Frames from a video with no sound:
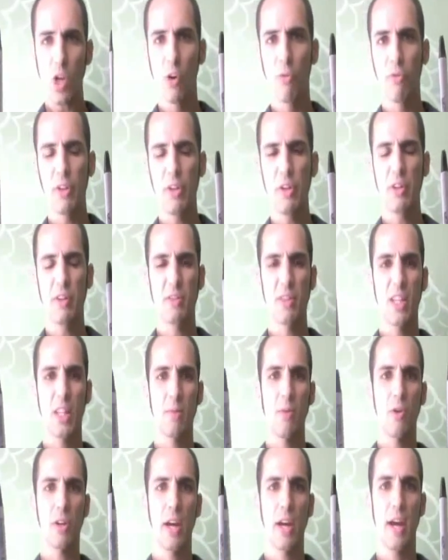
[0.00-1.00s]
Hopefully you can see
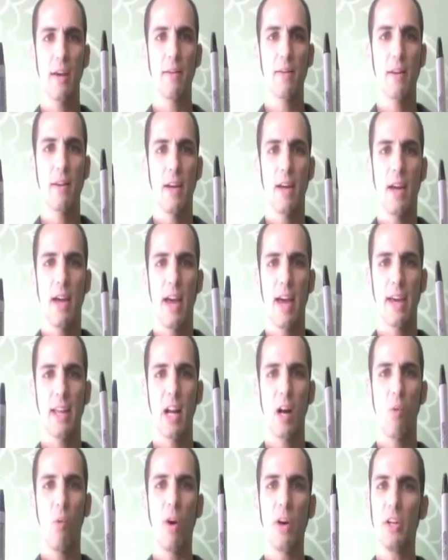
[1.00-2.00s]
them okay.
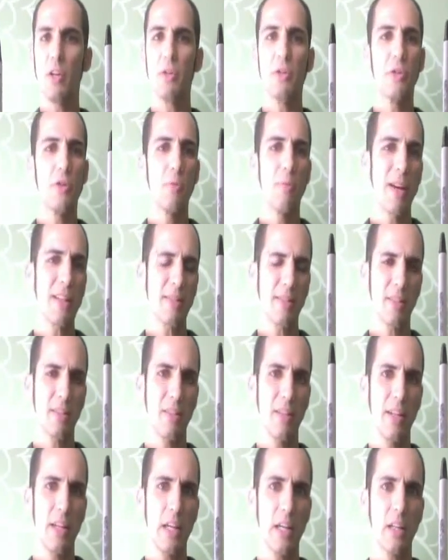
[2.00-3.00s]
And I want you to
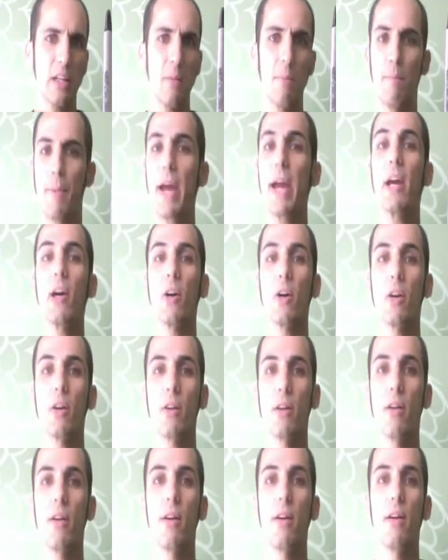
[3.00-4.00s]
basically
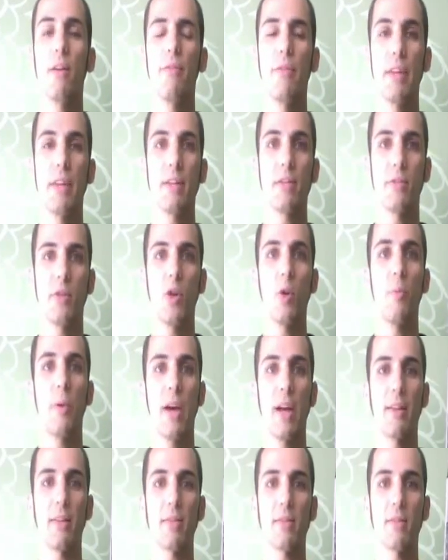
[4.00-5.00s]
compare these two
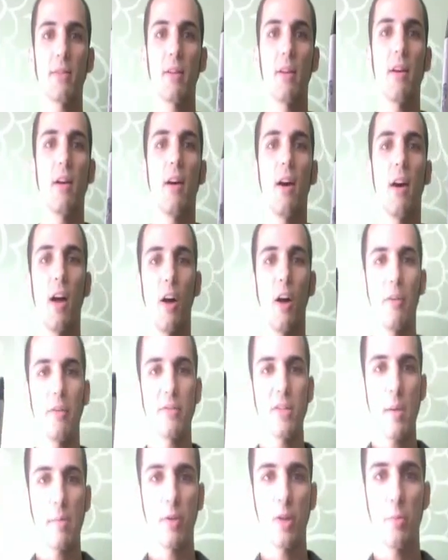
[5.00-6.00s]
pens. I'll
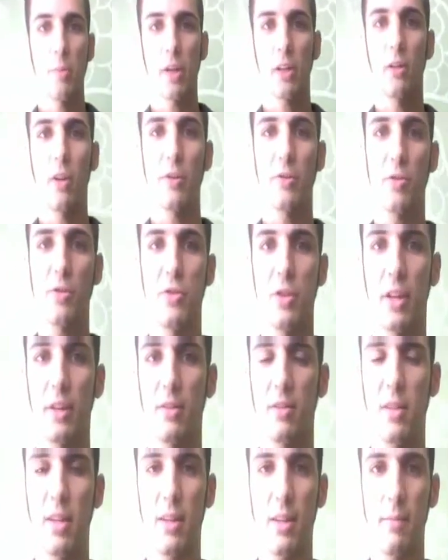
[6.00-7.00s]
just step a little bit closer so you can
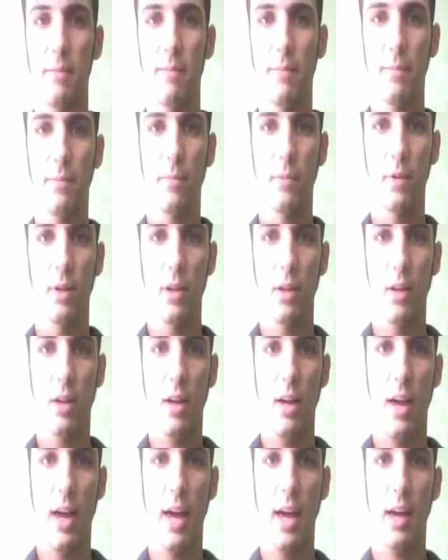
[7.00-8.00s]
see them.
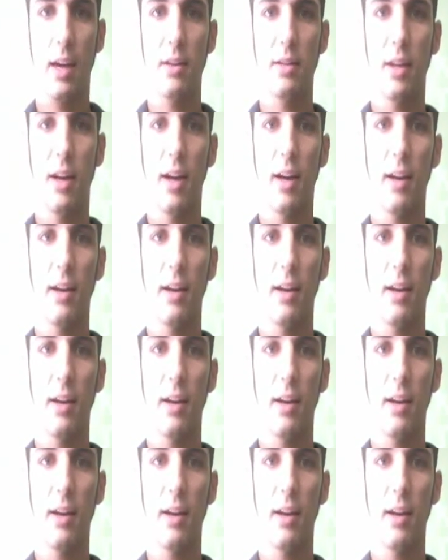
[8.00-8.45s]
And